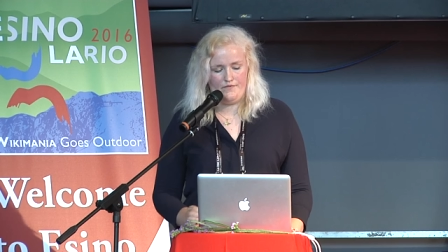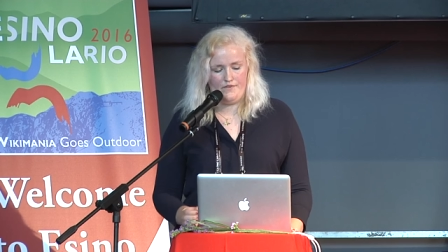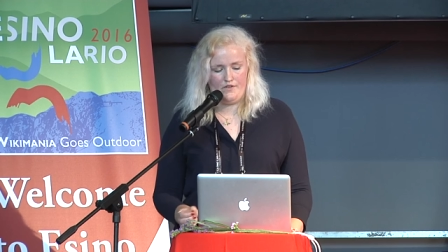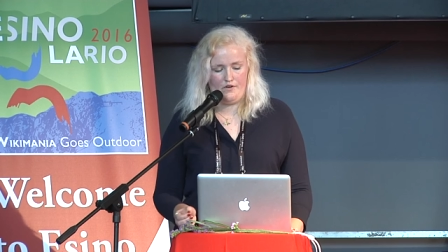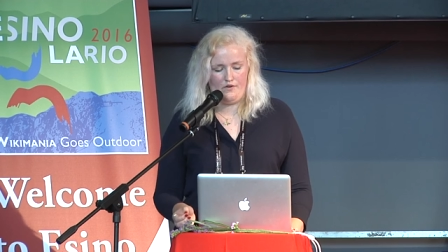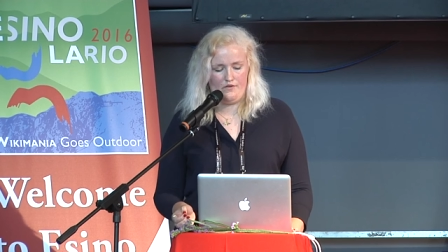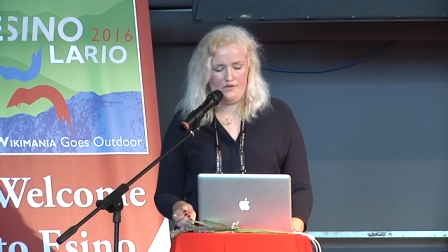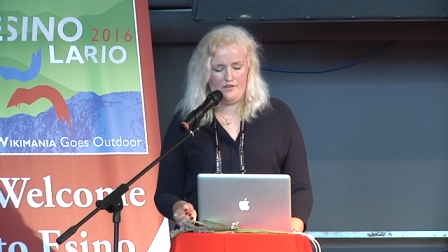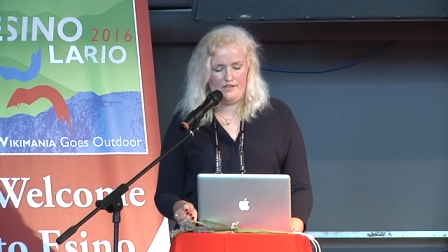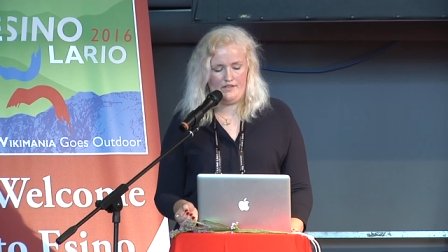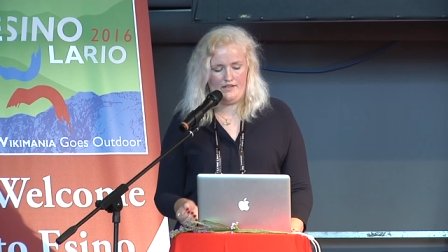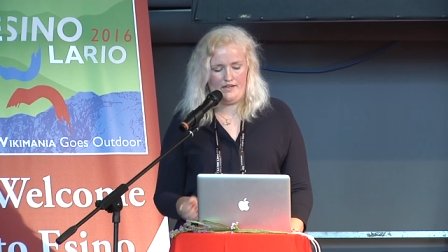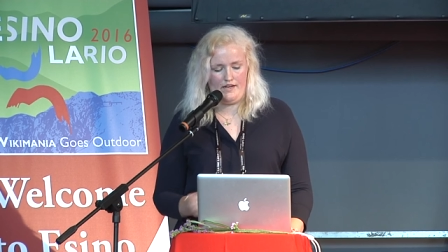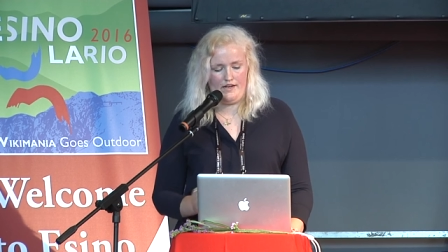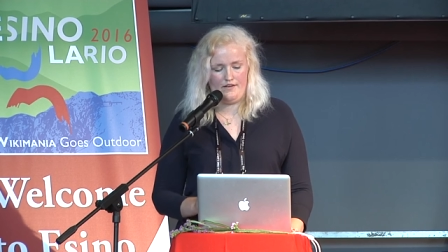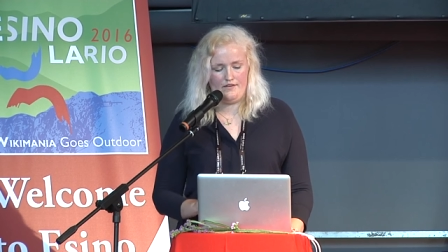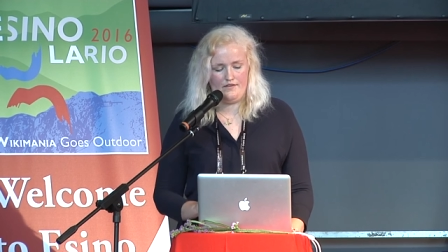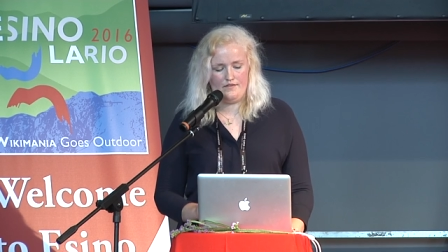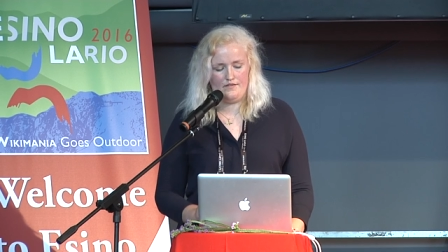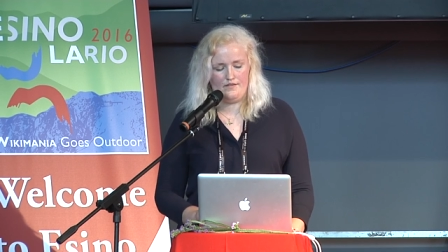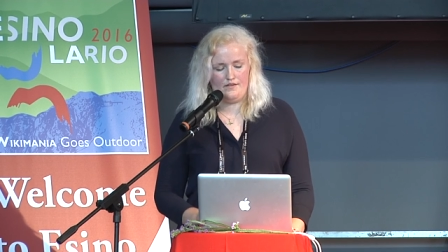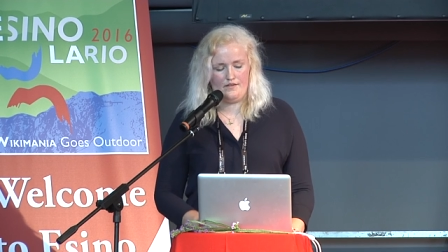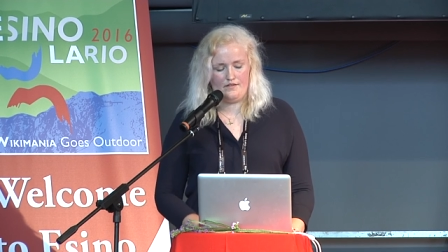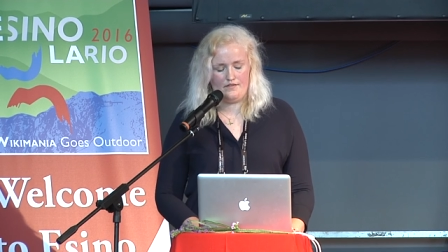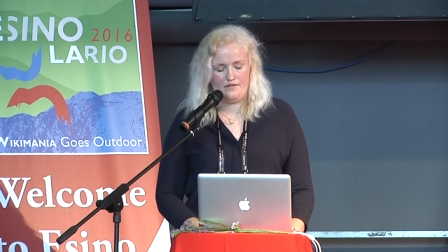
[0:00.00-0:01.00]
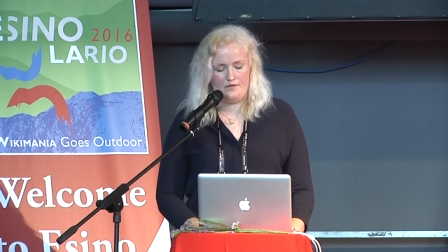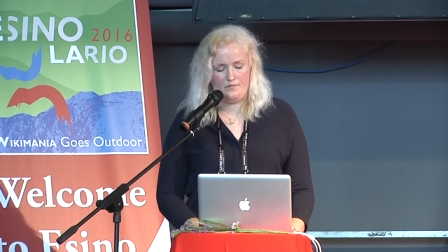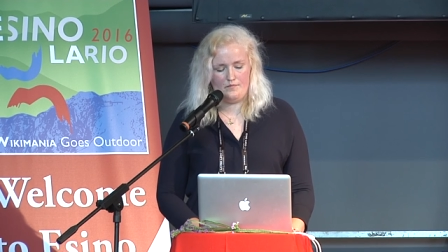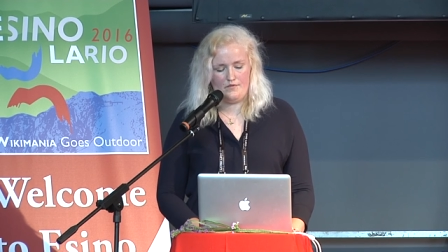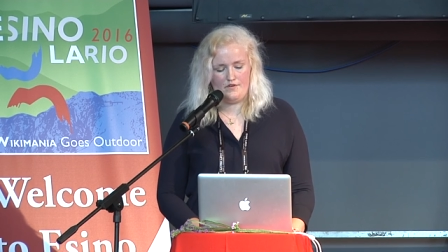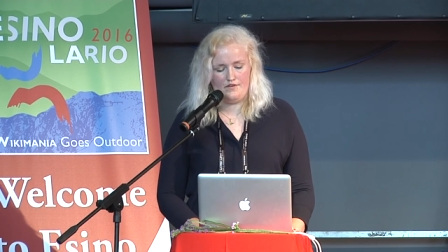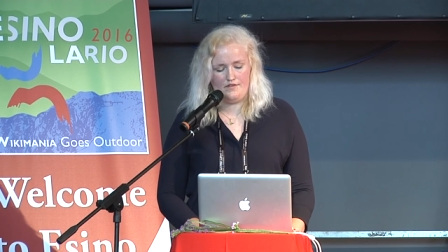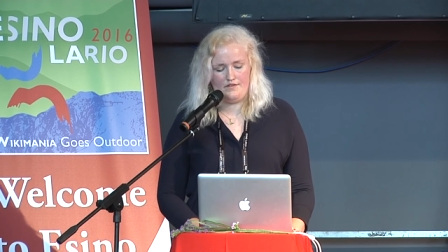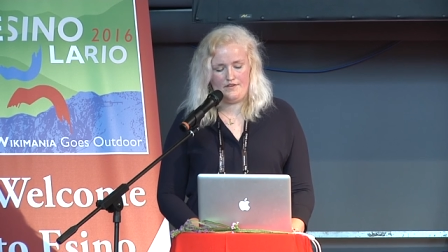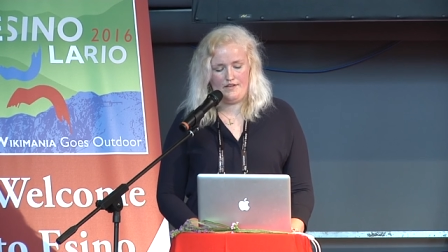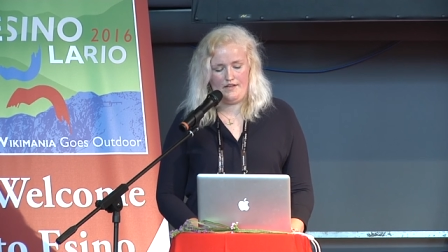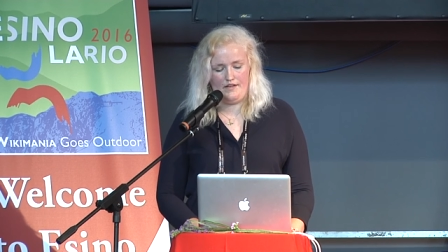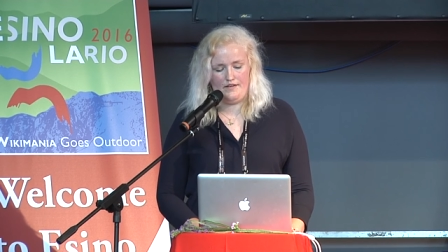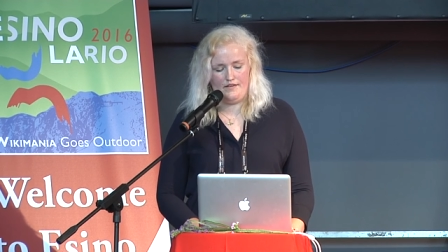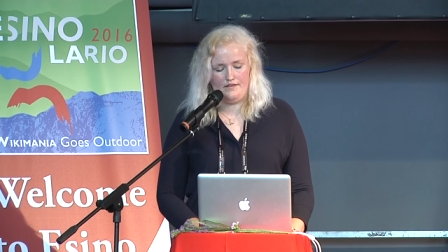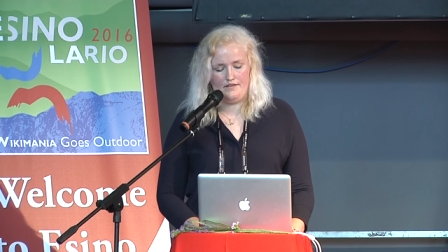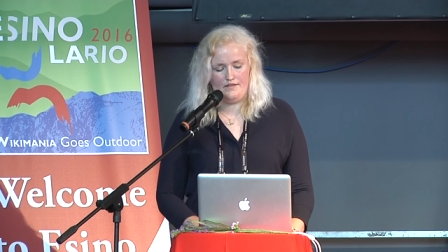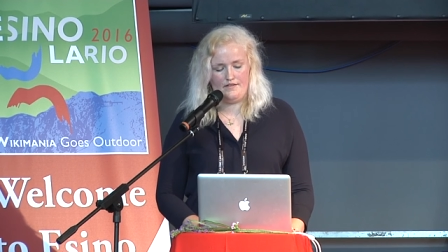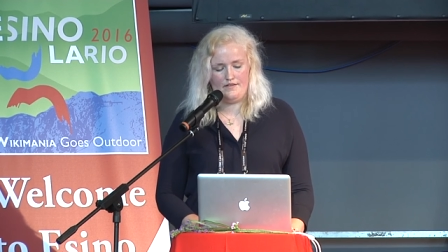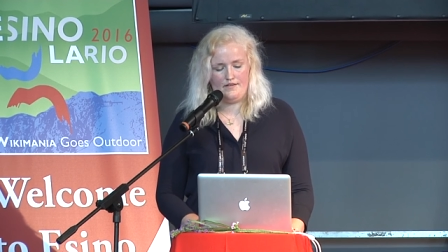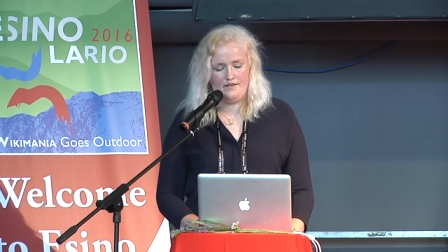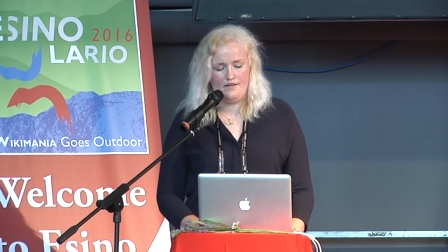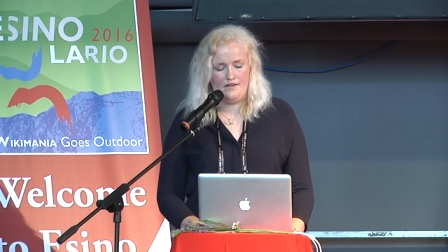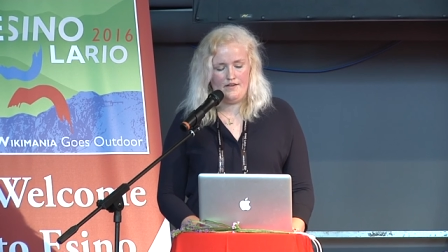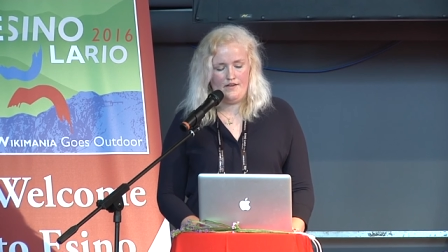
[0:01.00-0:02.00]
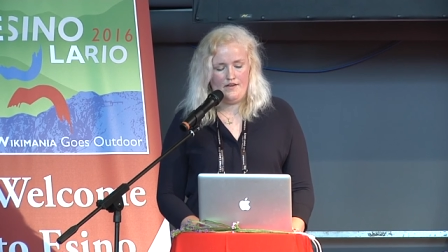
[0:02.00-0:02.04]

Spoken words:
only 9 to 16%